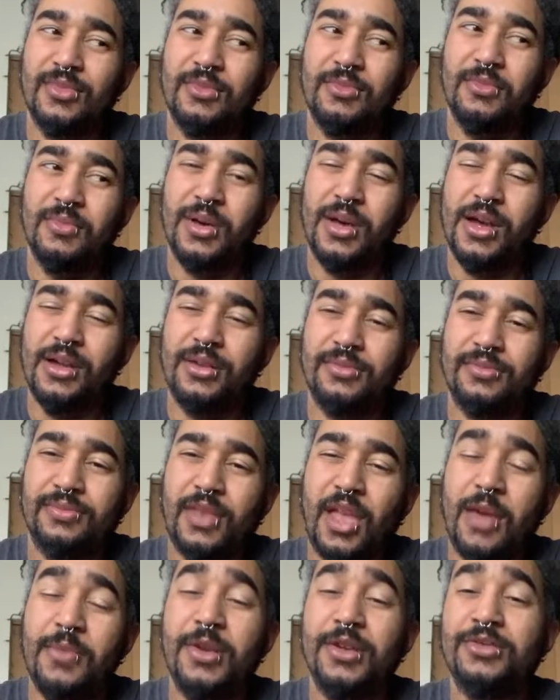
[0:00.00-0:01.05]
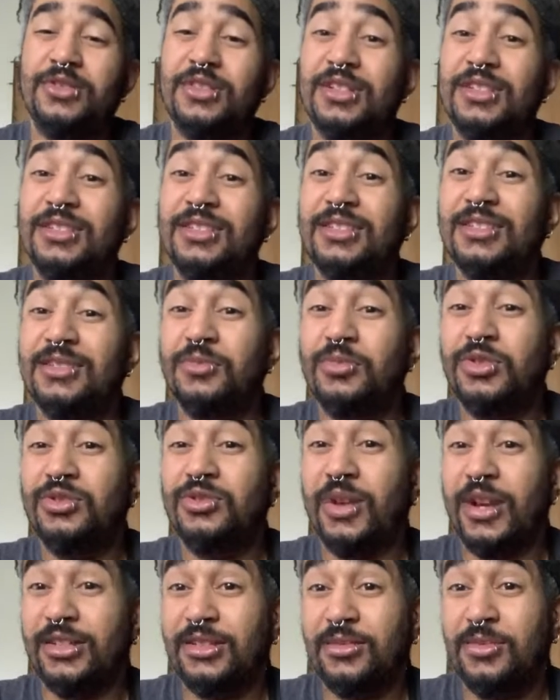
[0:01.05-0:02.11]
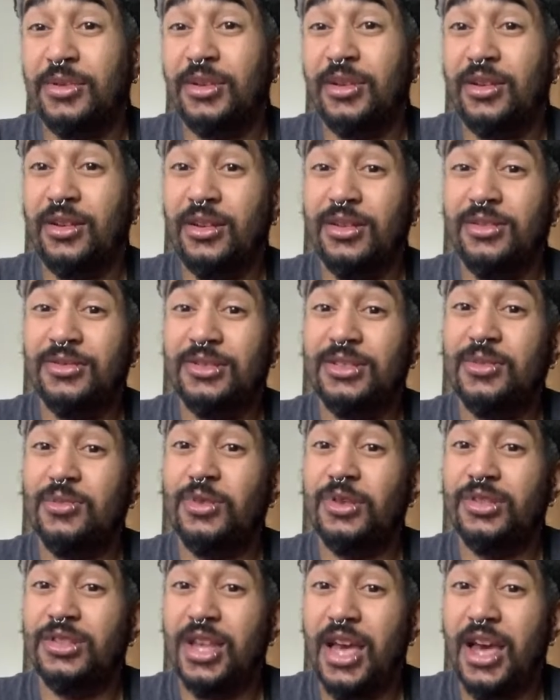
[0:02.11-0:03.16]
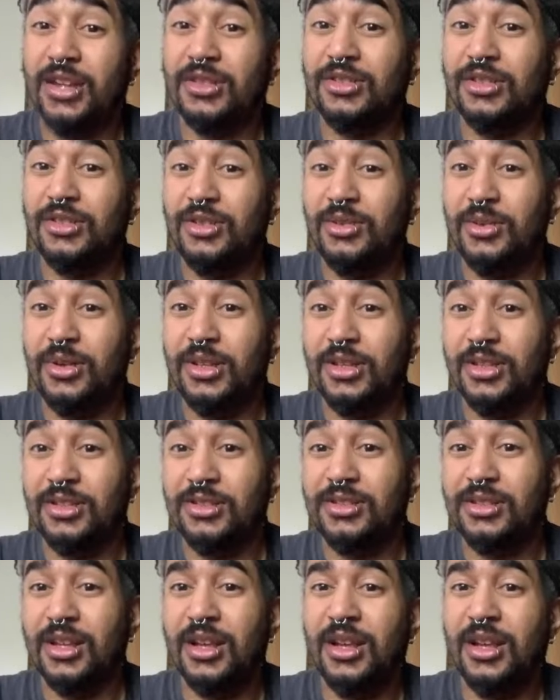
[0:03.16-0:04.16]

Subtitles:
but I'd be interested to see someone's recipe on it. Someone's actually doing this.